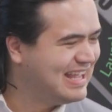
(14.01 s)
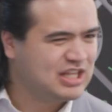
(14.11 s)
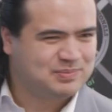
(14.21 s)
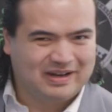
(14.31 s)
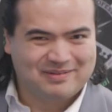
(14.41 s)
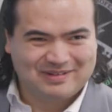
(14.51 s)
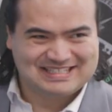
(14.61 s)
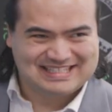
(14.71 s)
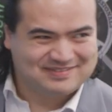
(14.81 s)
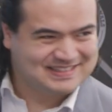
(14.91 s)
It's been a month
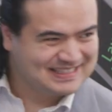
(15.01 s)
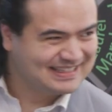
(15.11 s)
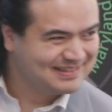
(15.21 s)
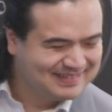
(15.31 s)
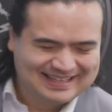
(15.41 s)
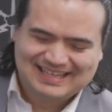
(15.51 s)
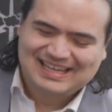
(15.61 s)
since I've seen them.